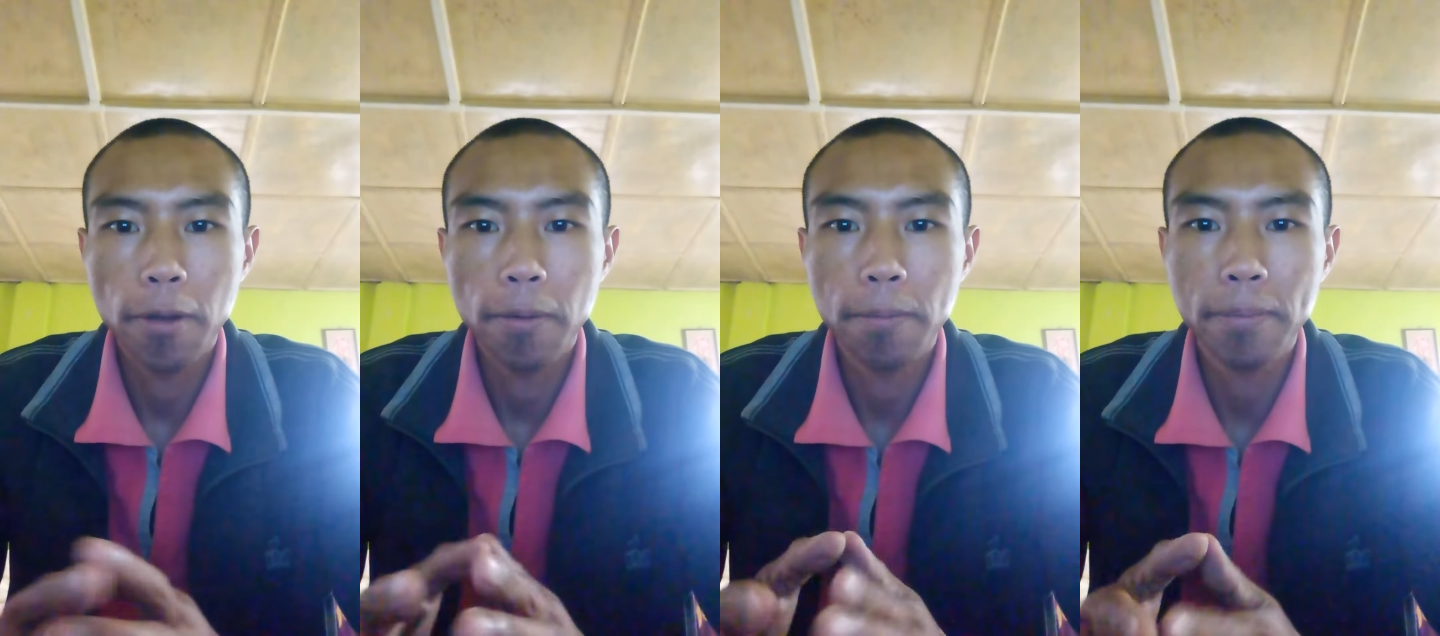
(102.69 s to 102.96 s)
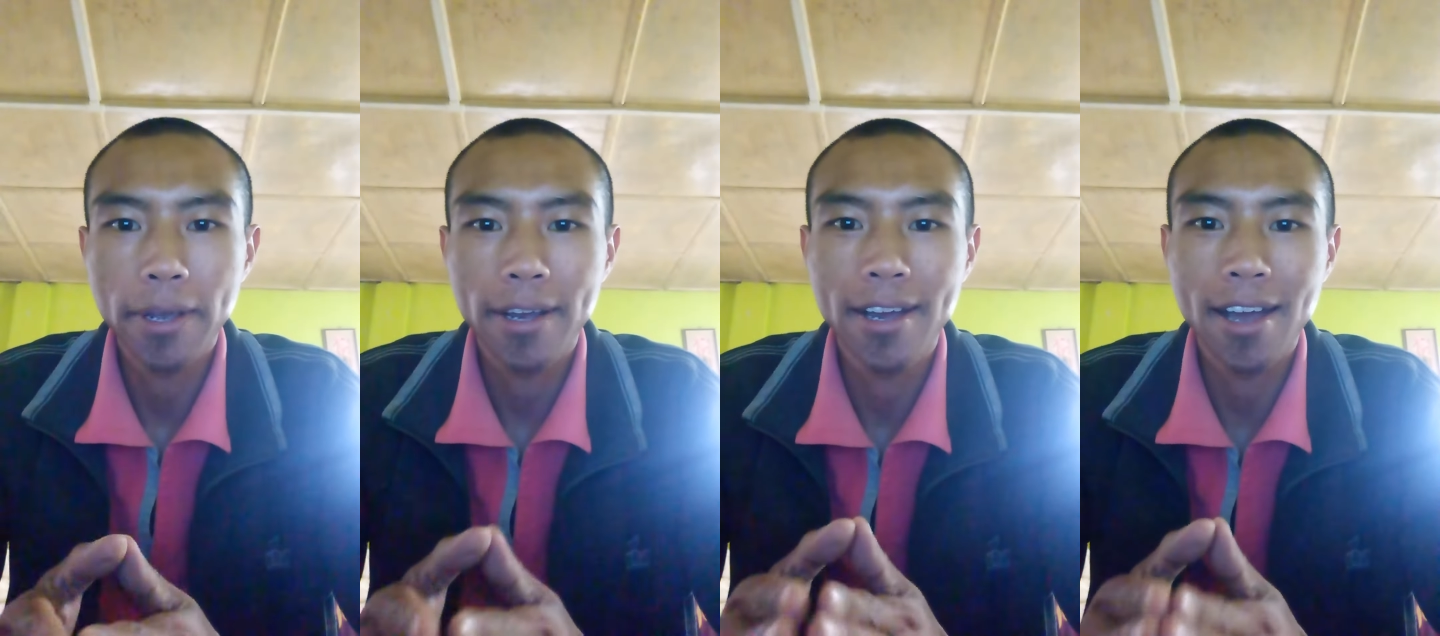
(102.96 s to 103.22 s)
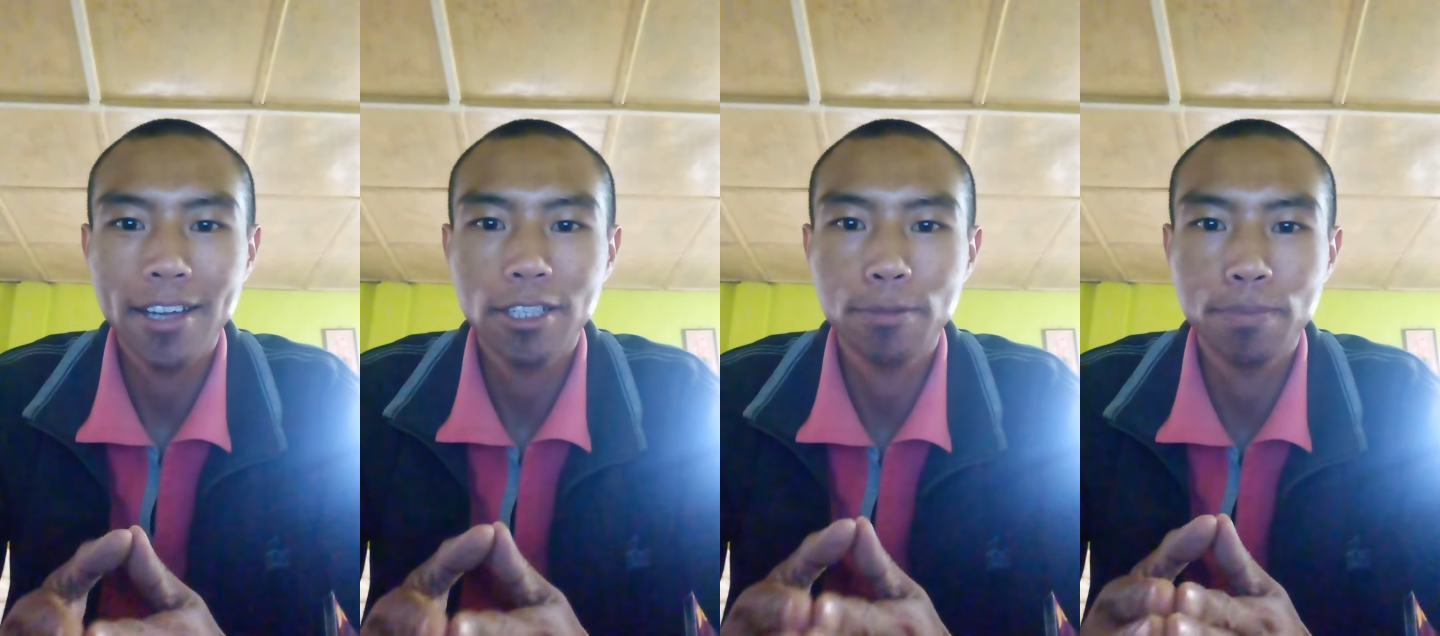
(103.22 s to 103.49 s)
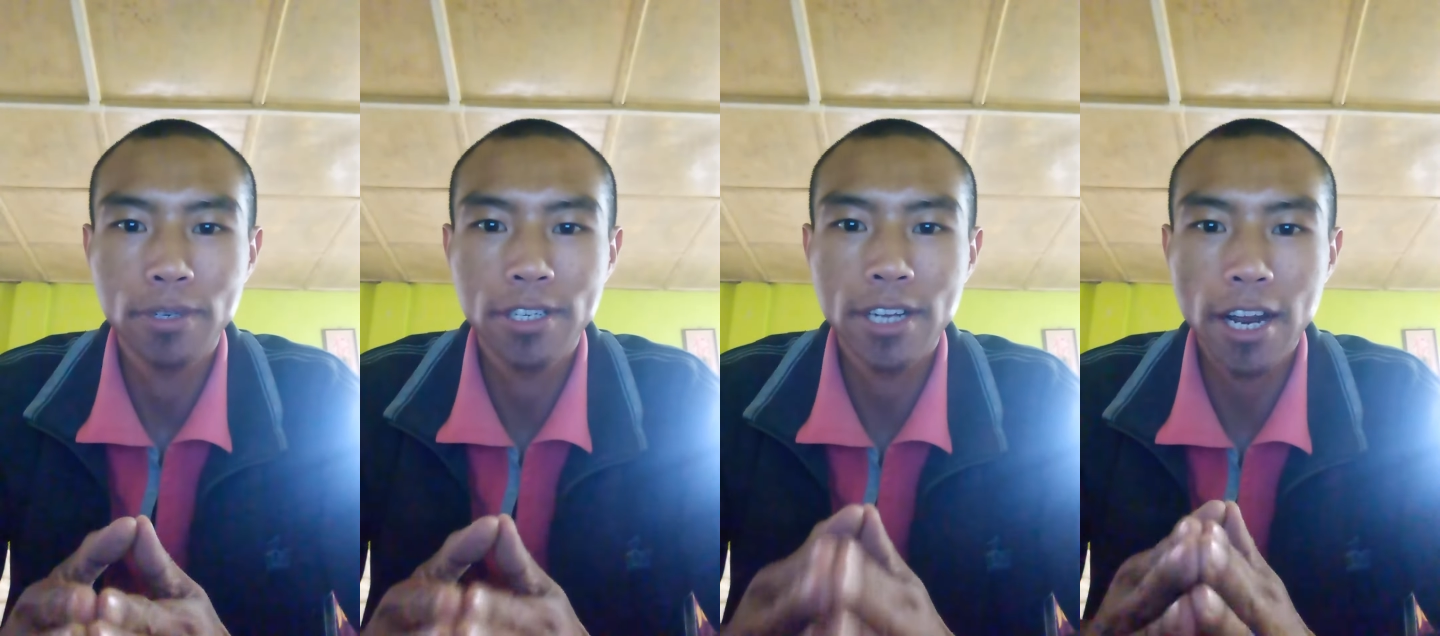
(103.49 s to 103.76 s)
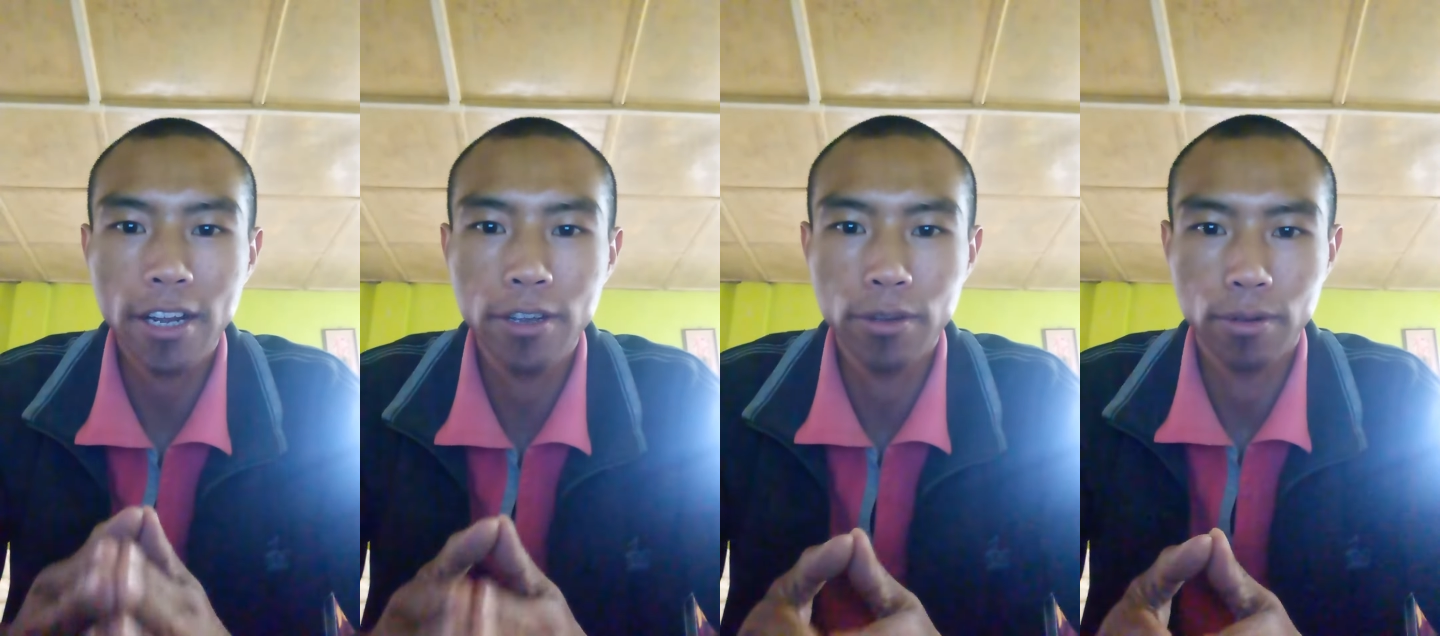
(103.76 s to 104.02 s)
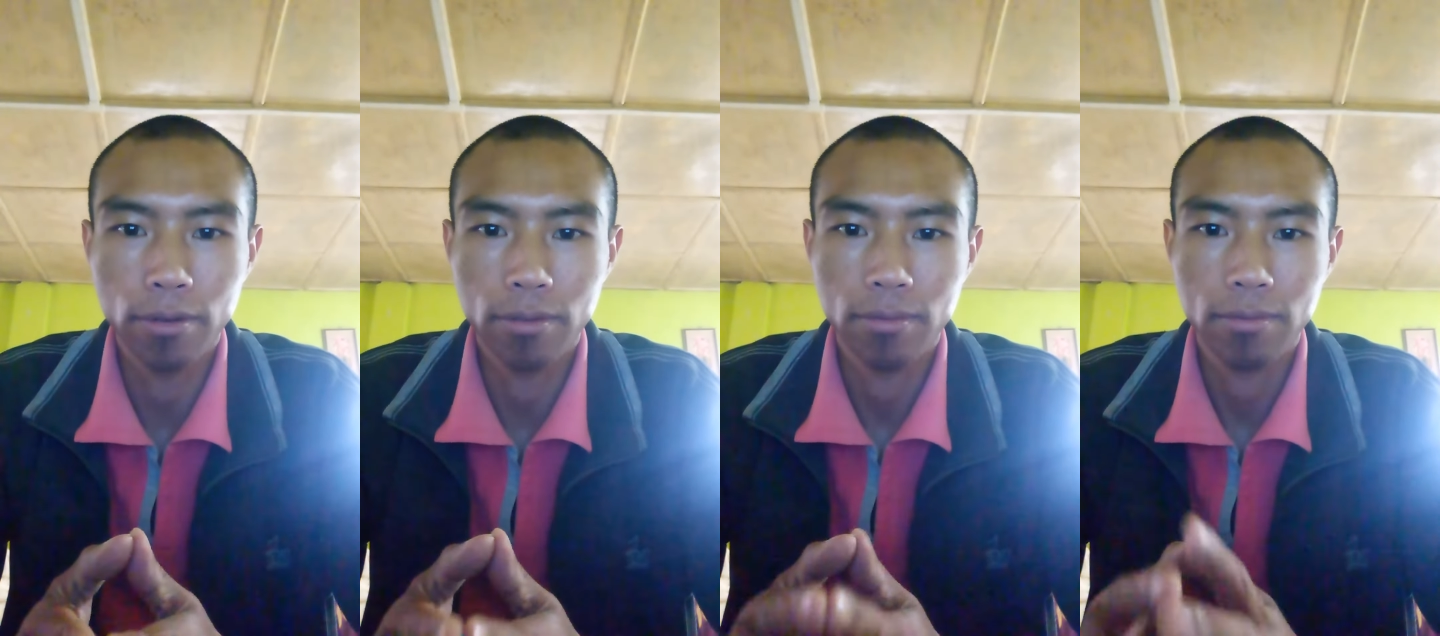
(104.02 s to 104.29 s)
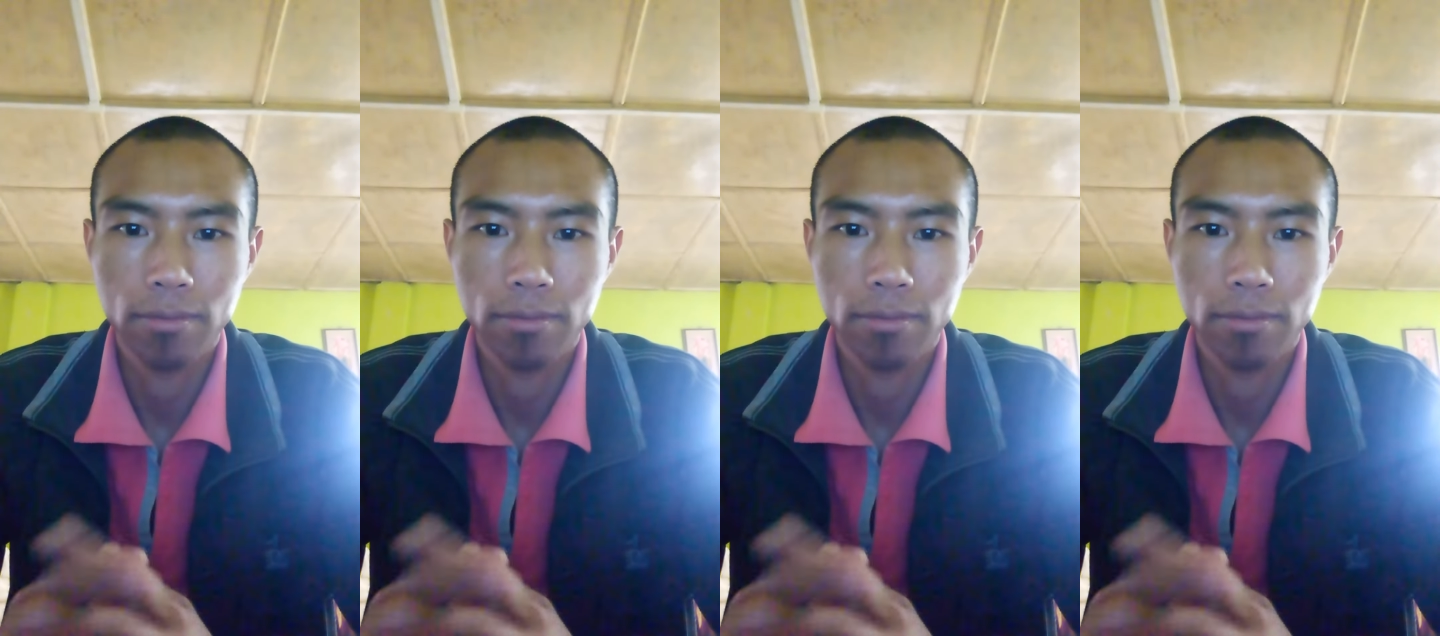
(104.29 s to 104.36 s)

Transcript: May God protect you.